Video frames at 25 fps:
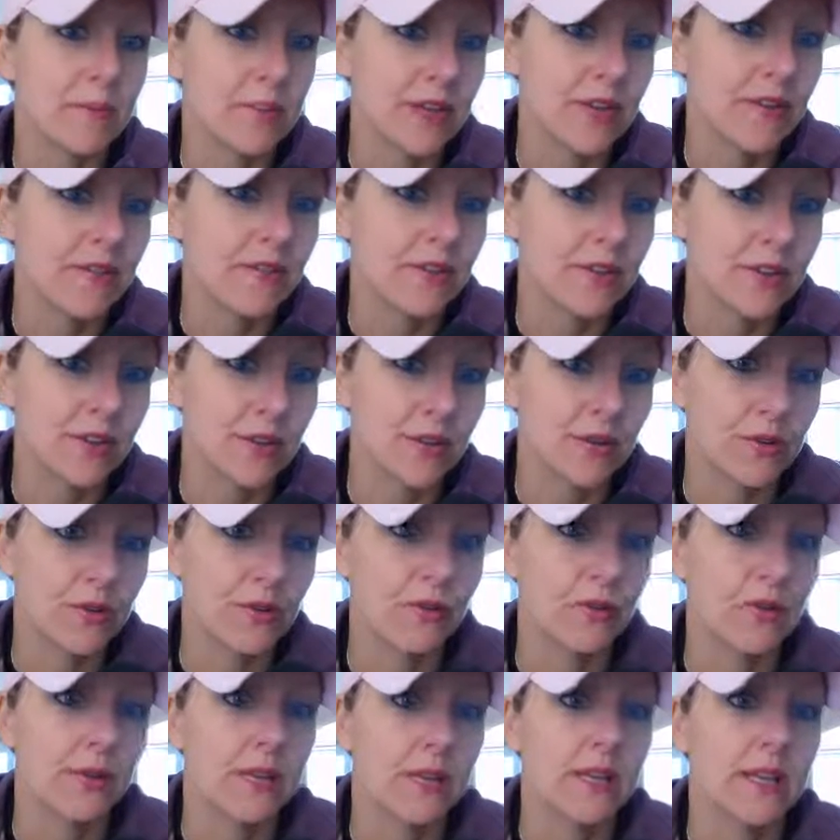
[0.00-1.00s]
be for
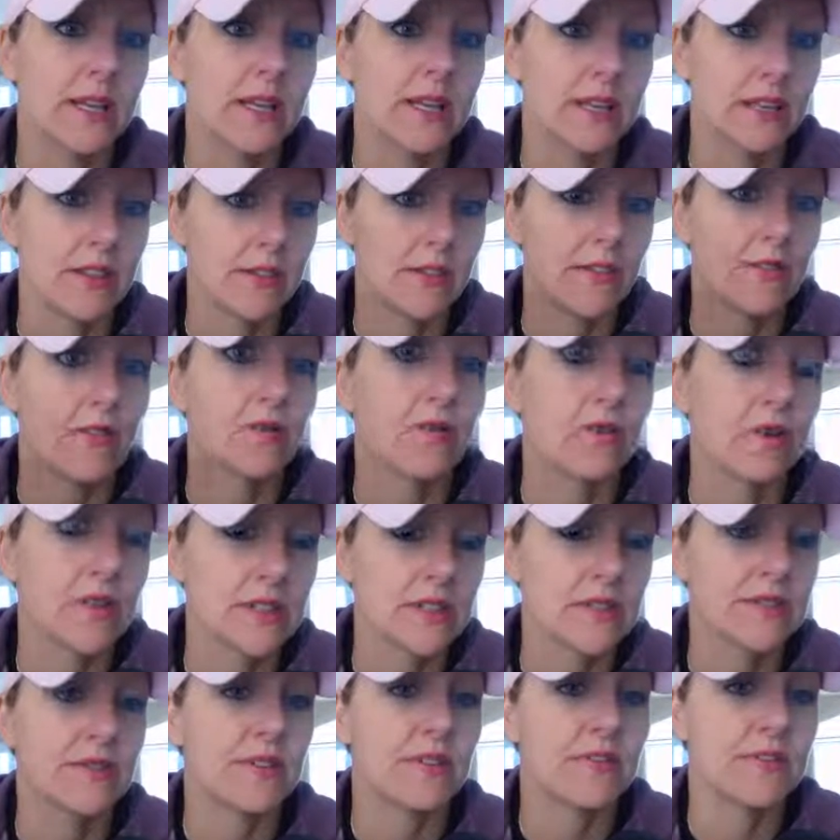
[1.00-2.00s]
you in the
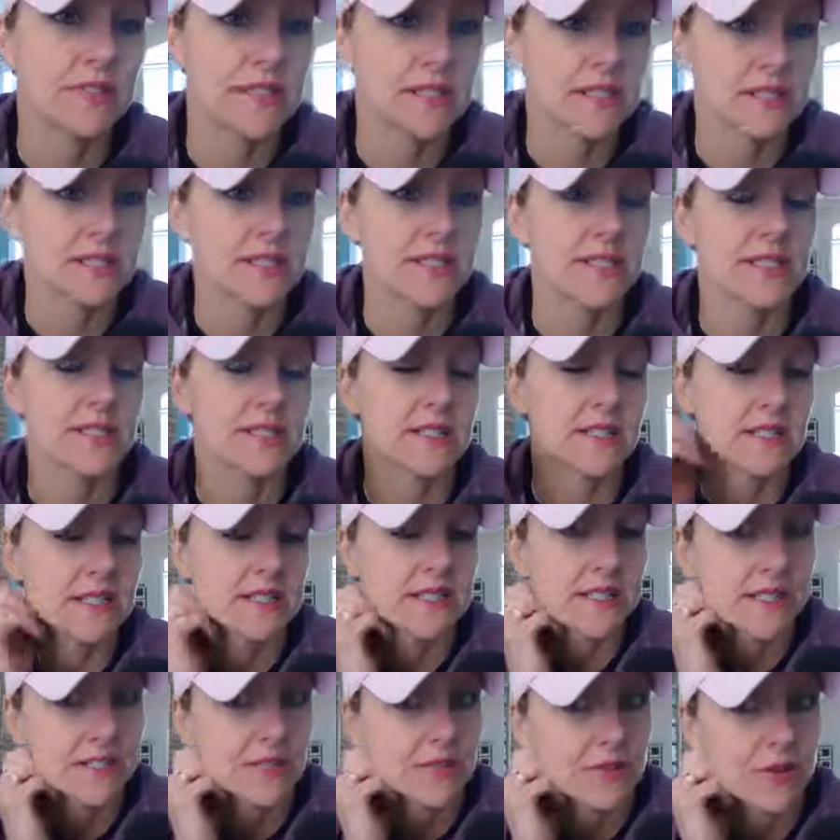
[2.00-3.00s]
40s, 50s, and
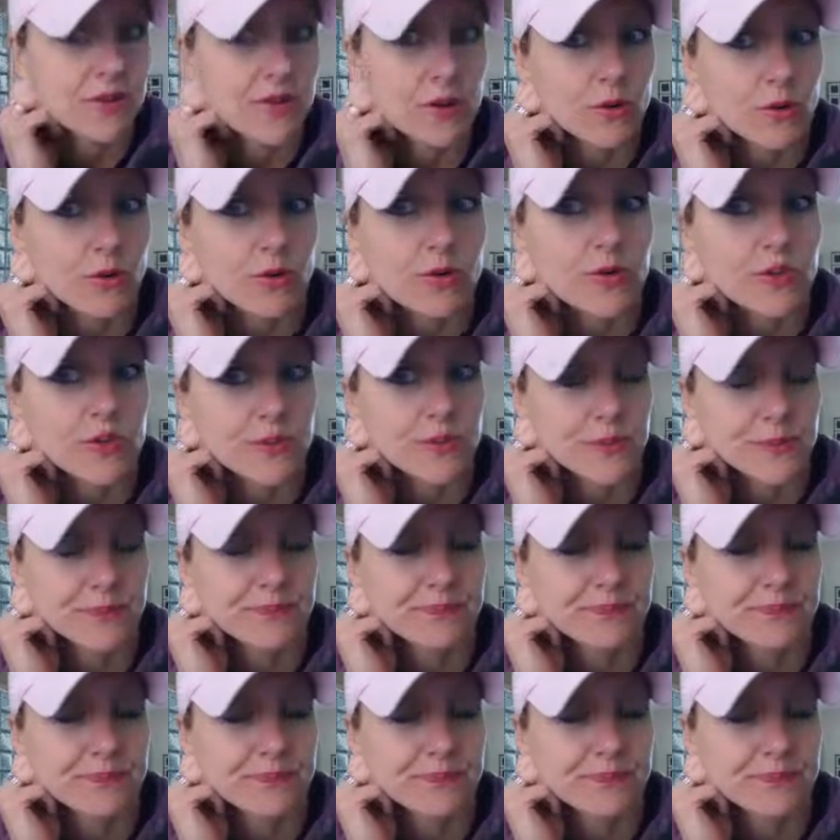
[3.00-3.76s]
60s as you get older.